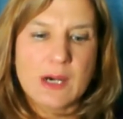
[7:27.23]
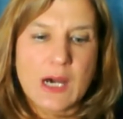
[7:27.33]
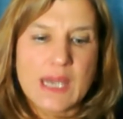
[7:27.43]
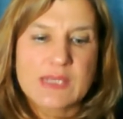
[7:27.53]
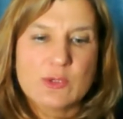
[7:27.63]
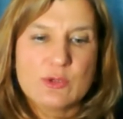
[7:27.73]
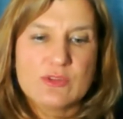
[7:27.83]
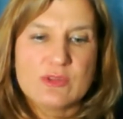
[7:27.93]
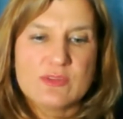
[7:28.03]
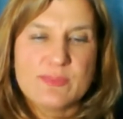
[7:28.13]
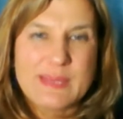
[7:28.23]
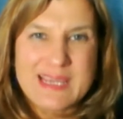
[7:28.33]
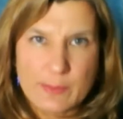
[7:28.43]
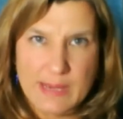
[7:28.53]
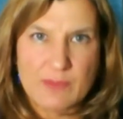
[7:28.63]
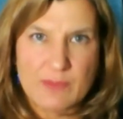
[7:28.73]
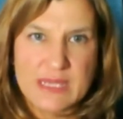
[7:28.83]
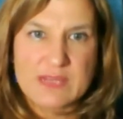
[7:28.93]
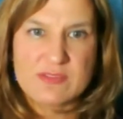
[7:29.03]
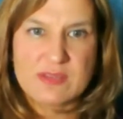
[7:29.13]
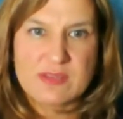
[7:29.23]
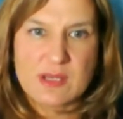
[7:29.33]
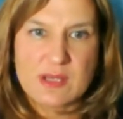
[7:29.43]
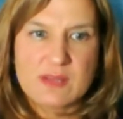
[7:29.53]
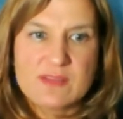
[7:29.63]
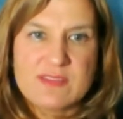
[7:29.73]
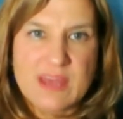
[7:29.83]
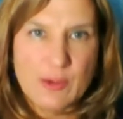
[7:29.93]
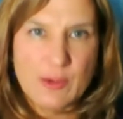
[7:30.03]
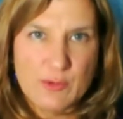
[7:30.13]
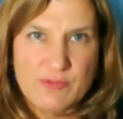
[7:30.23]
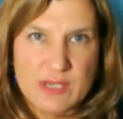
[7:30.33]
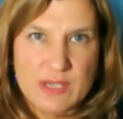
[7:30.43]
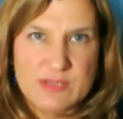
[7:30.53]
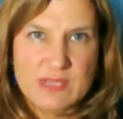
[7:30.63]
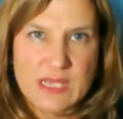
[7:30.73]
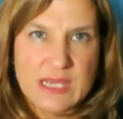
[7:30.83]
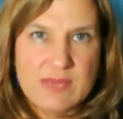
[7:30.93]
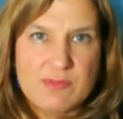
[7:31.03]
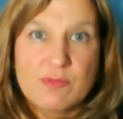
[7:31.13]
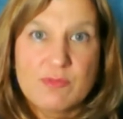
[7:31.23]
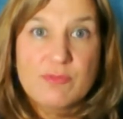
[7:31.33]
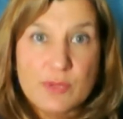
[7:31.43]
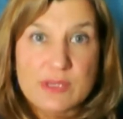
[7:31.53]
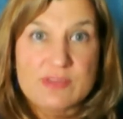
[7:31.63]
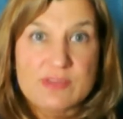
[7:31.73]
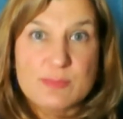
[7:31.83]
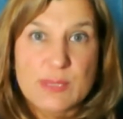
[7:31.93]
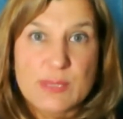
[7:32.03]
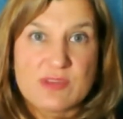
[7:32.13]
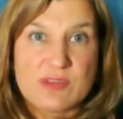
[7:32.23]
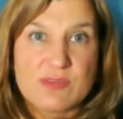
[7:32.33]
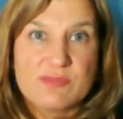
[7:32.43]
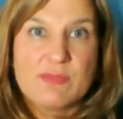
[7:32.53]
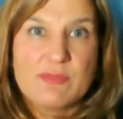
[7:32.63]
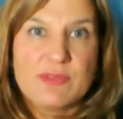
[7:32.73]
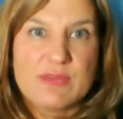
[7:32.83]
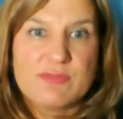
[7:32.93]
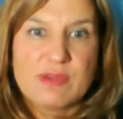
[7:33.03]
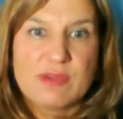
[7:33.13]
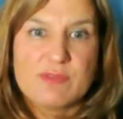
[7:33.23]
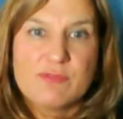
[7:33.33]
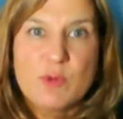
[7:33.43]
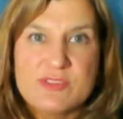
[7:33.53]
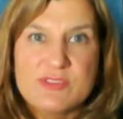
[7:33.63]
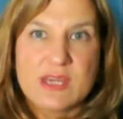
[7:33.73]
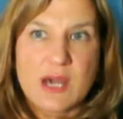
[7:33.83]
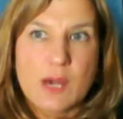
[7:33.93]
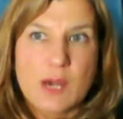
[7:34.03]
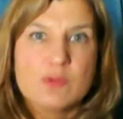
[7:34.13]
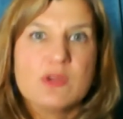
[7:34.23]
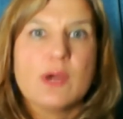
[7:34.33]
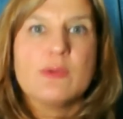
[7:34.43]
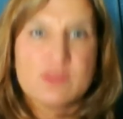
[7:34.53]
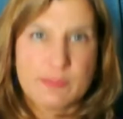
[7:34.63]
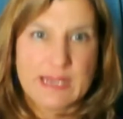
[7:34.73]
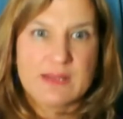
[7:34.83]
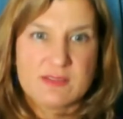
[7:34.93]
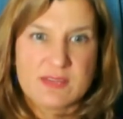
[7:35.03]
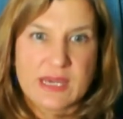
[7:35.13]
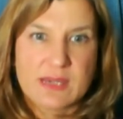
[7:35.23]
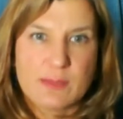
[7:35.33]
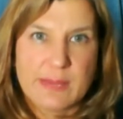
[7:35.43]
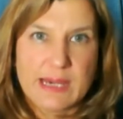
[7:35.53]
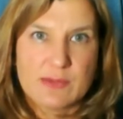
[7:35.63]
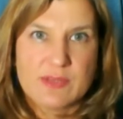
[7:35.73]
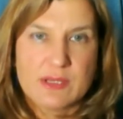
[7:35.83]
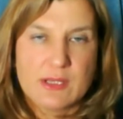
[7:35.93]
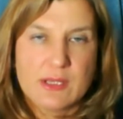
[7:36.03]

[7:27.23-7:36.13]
I could speak about things that had terrified me to even voice, because I felt that if I voiced it, I would go into a panic attack about it.